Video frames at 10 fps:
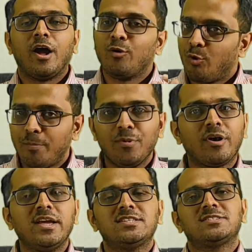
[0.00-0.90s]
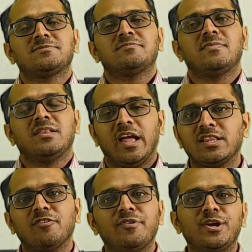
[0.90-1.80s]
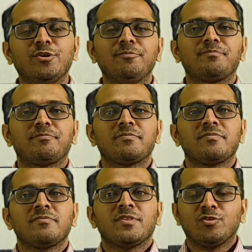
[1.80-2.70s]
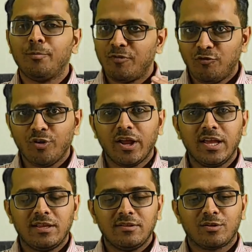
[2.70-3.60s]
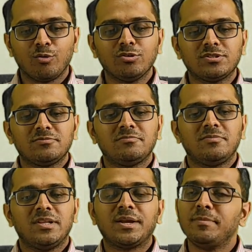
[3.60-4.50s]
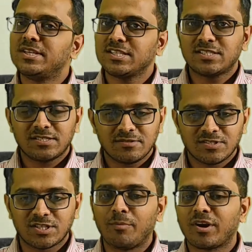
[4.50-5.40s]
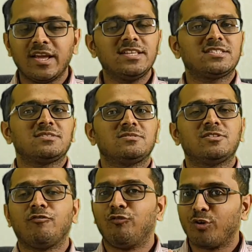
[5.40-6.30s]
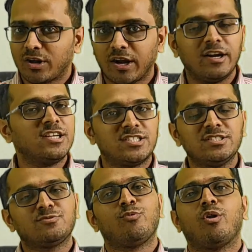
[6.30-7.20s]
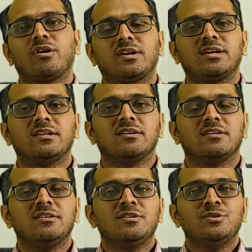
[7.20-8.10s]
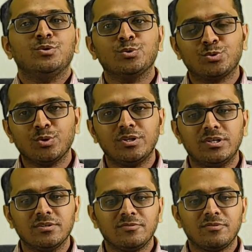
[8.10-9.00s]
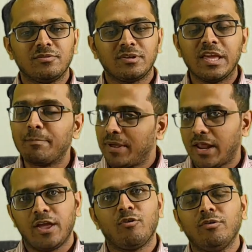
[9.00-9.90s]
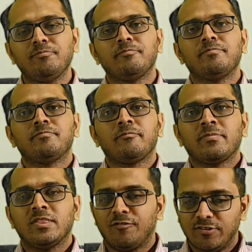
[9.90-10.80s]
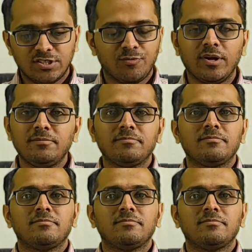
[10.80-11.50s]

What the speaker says: I hope you guys like the video. So before I close, let me just summarize the 4 conditions what you should keep an eye on. The first one,